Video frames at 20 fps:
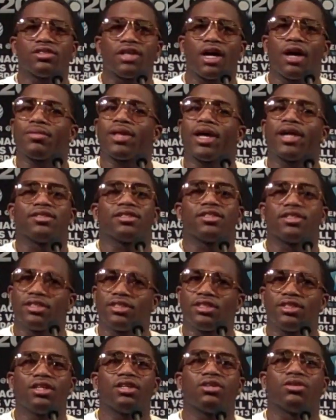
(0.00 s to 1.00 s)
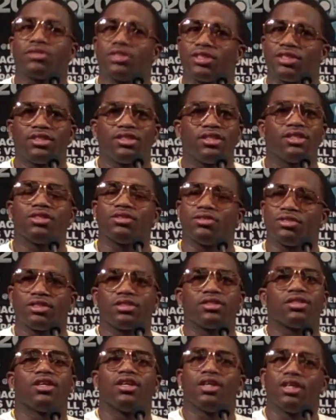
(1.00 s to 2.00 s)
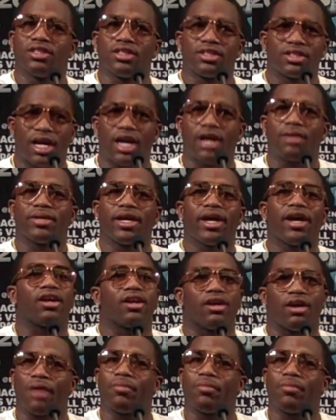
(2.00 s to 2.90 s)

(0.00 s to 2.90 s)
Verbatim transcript: I'm like, just chill, just chill, just just calm down.